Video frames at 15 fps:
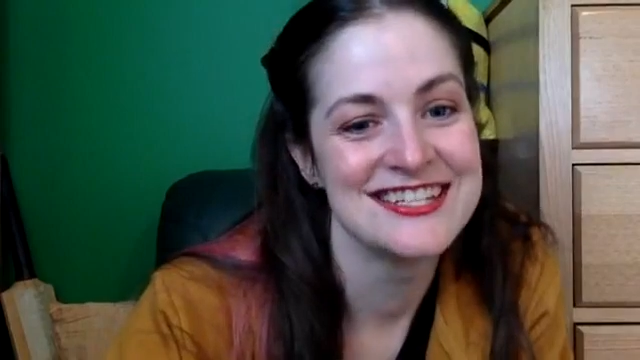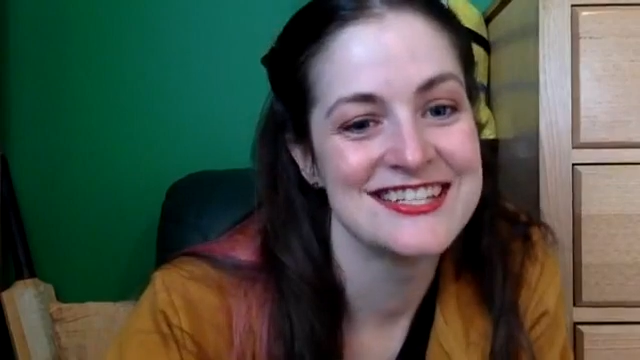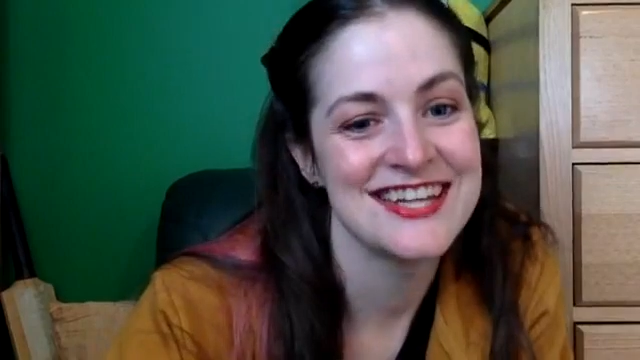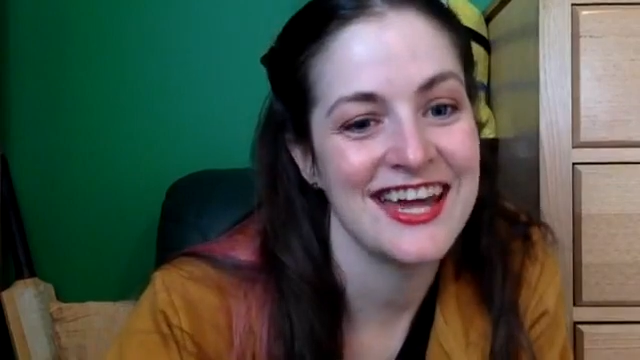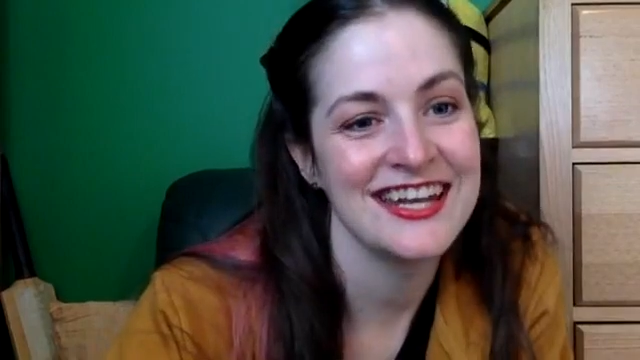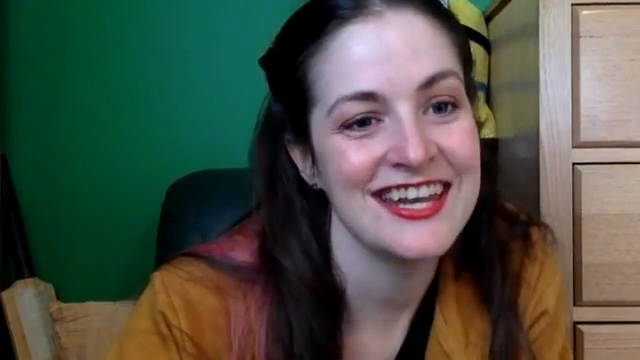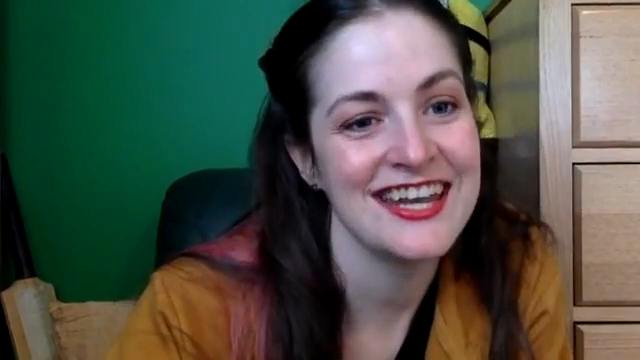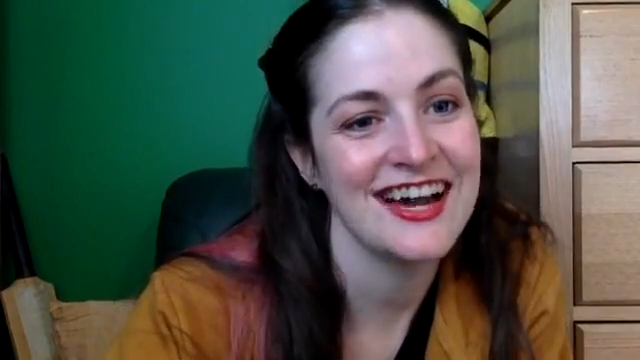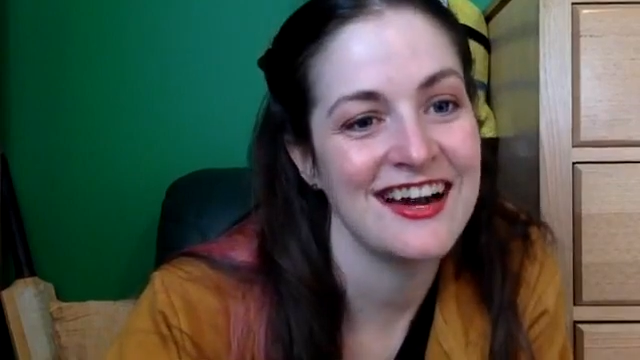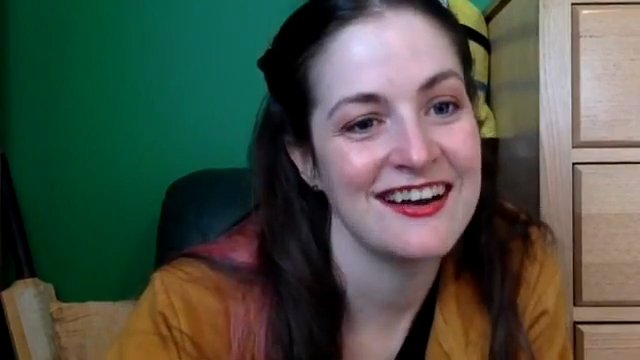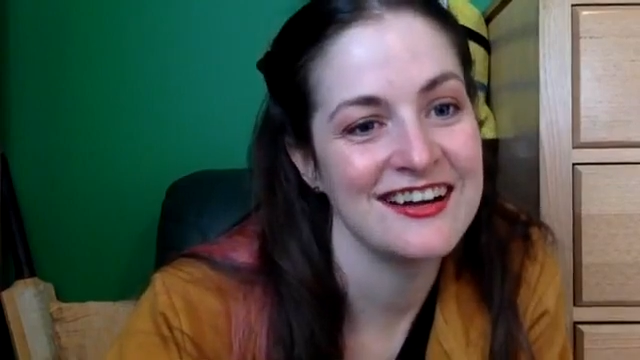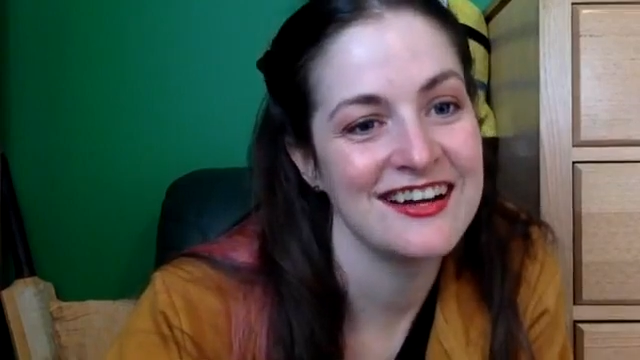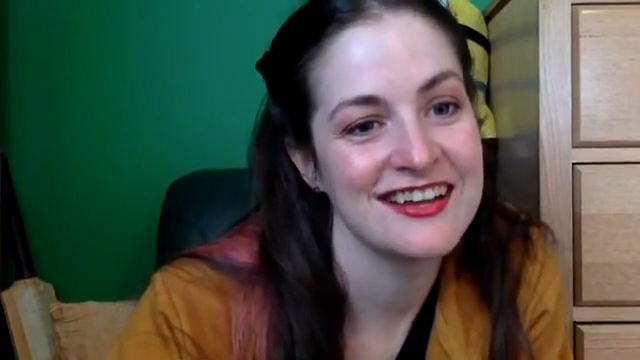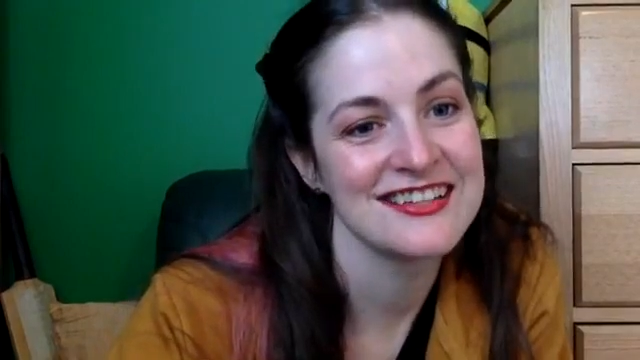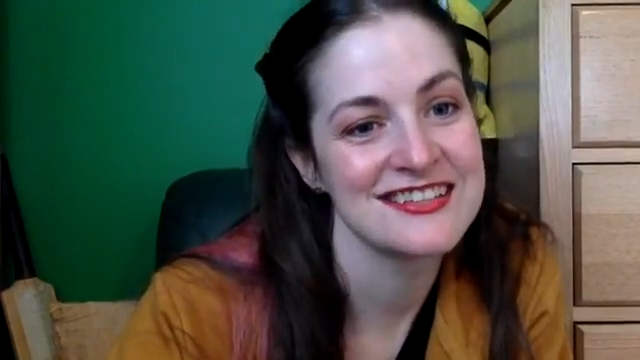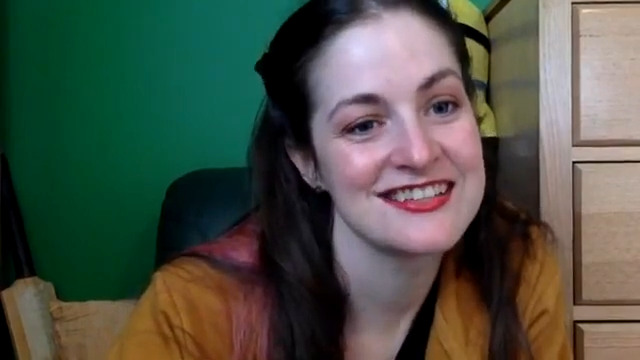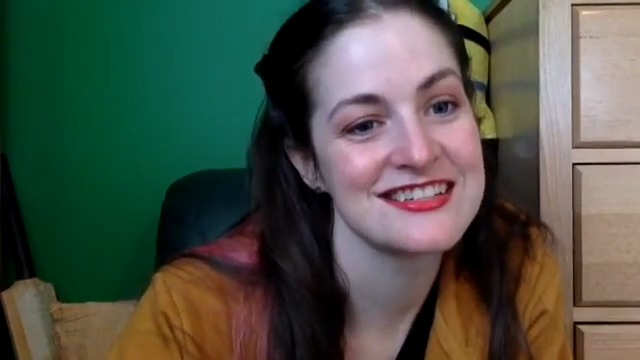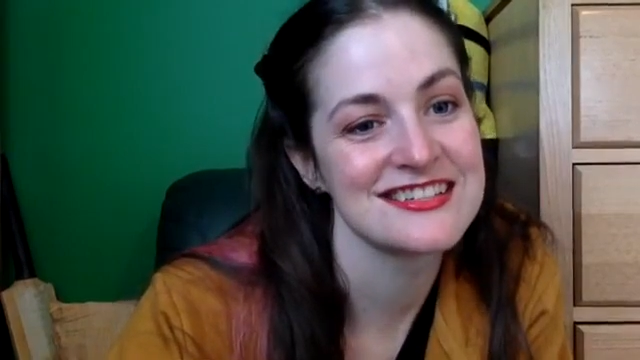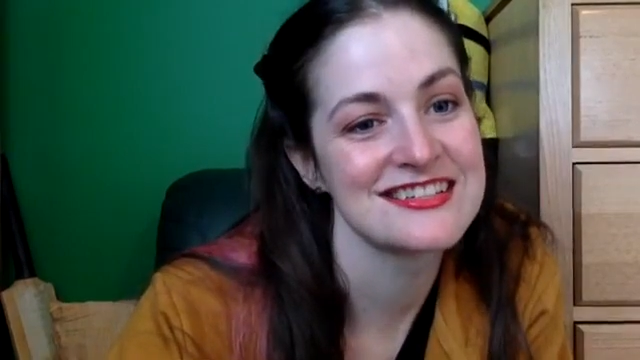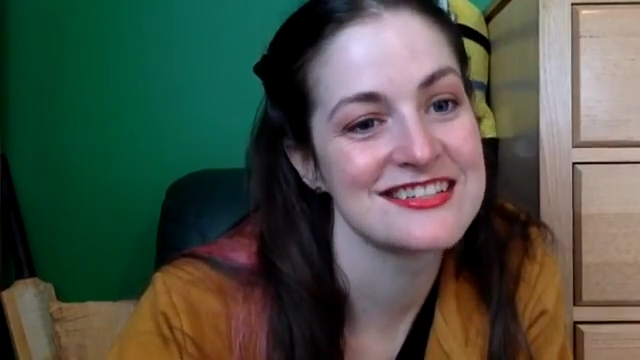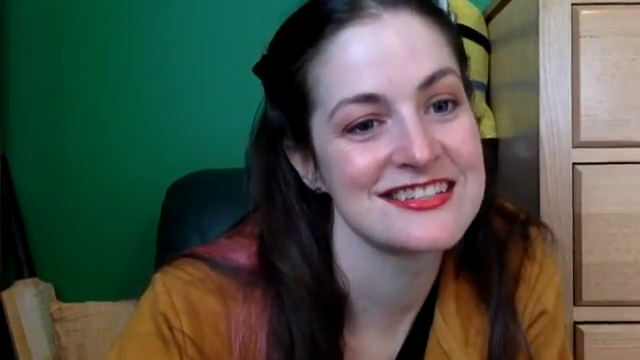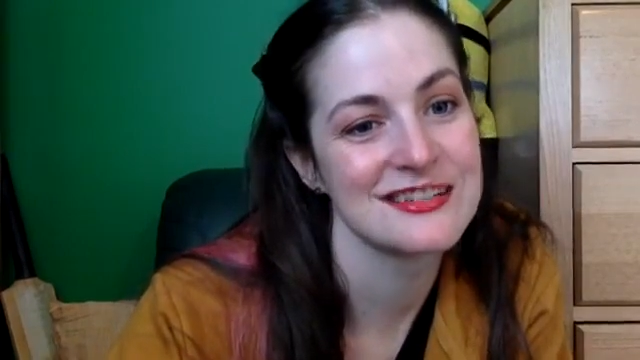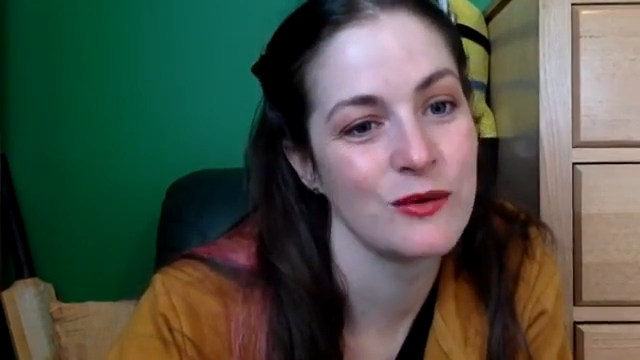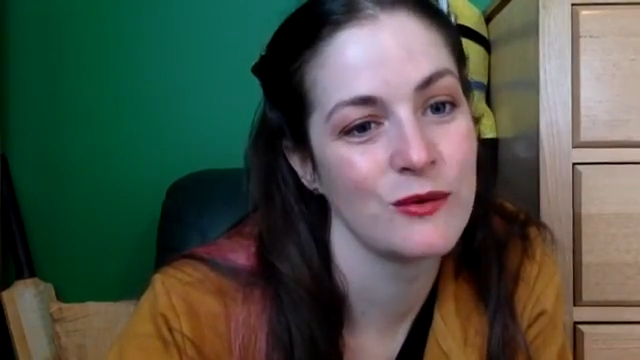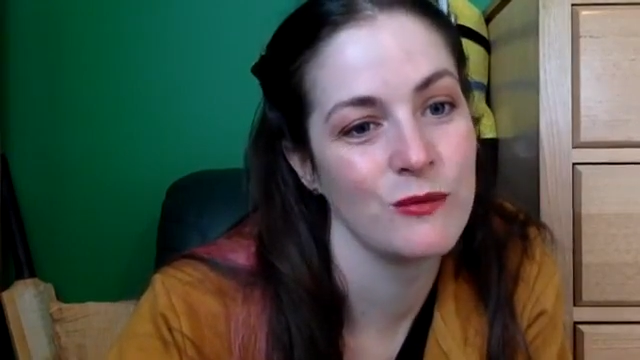Danny asks,